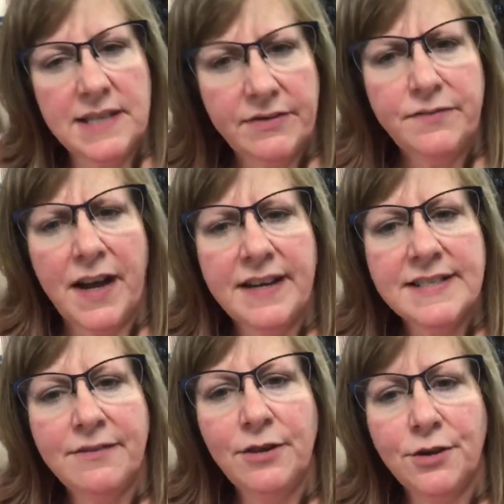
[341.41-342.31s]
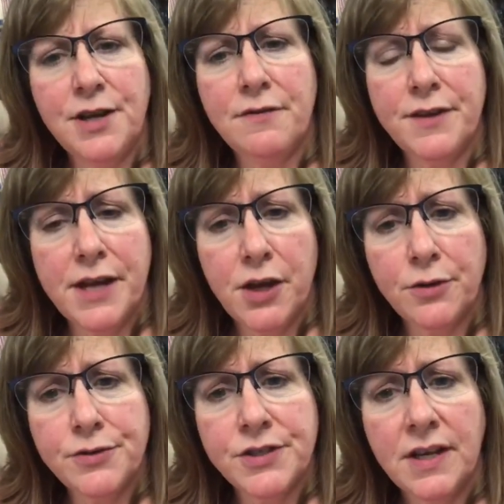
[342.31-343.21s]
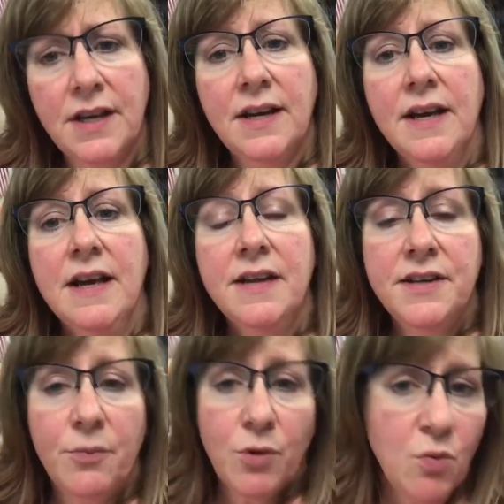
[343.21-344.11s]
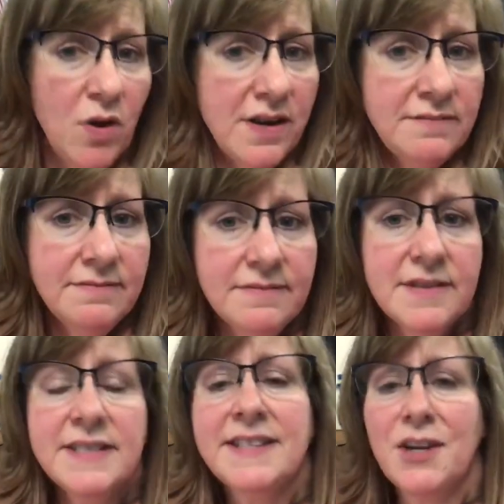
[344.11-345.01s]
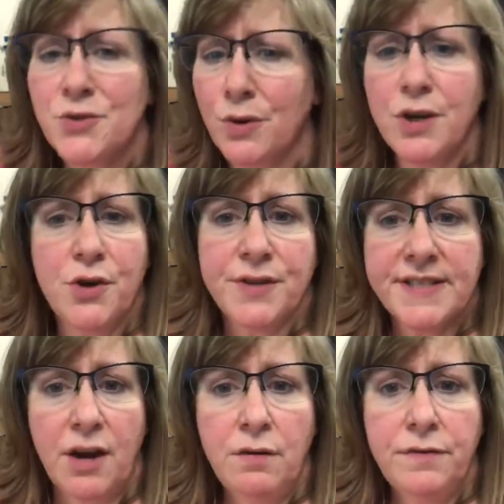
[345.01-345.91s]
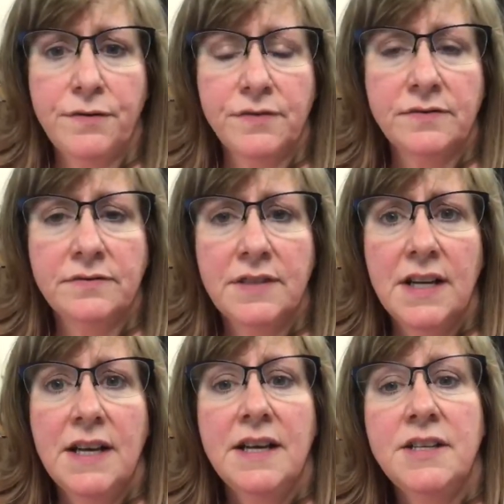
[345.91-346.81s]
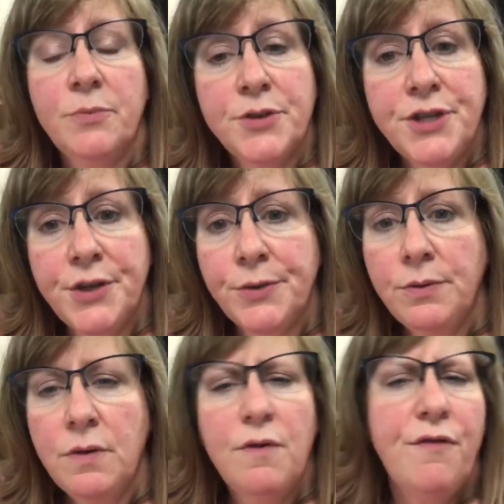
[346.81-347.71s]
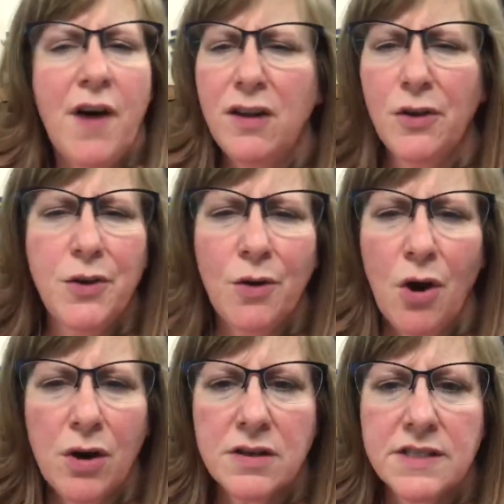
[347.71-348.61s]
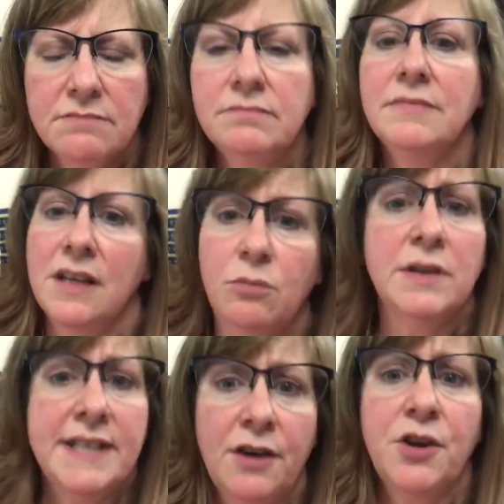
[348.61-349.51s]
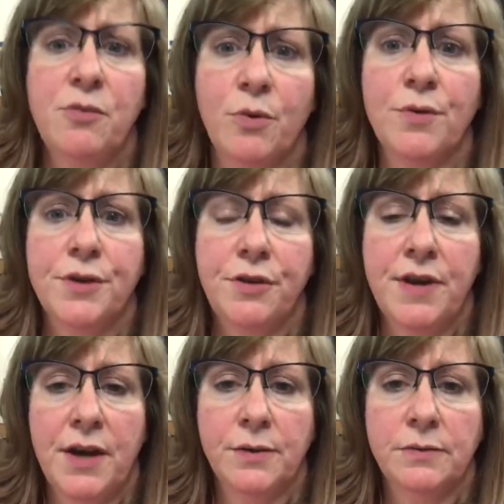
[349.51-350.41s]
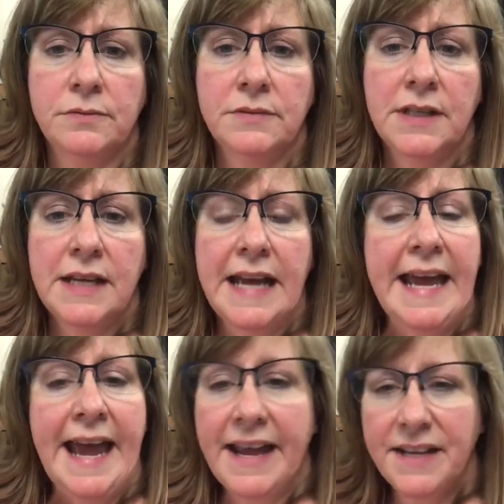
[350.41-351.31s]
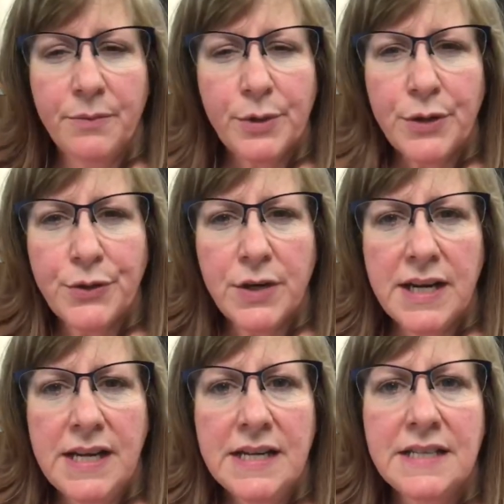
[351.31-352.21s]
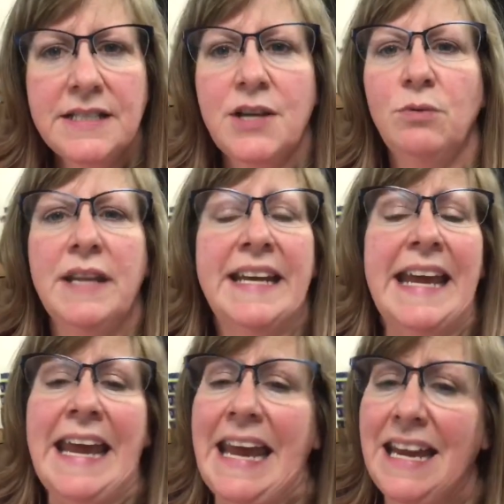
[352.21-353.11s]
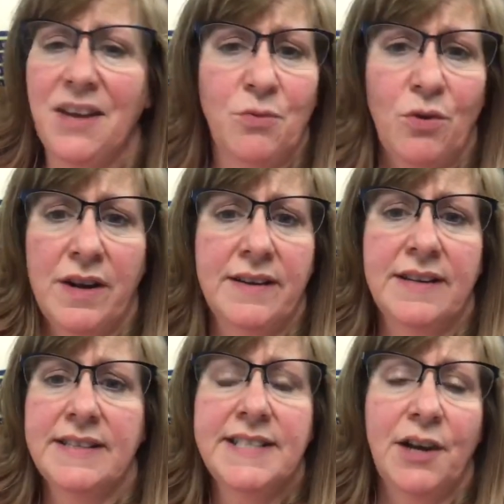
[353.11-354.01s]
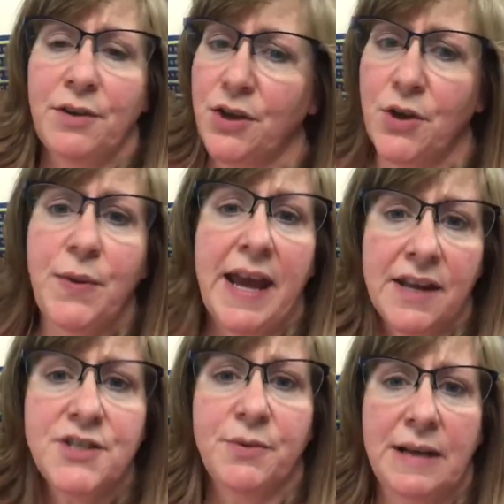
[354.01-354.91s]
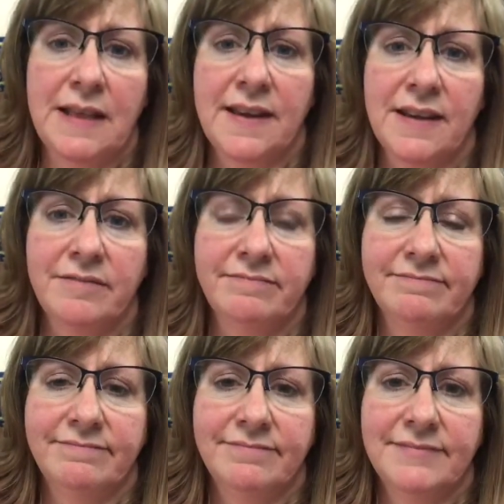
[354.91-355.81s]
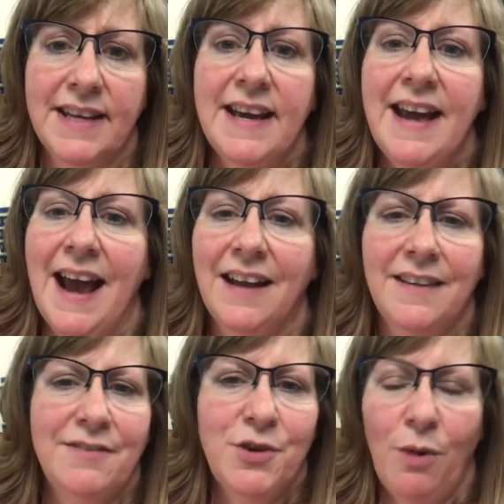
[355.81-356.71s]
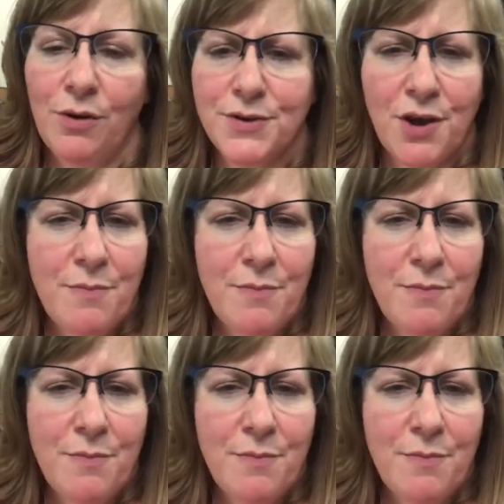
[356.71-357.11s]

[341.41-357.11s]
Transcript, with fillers: of advice I've learned over the years. Number one, stay true to yourself. Number two, follow your heart. It will tell you more than you know. And number three, don't let anyone tell you you can't do anything. I love you all so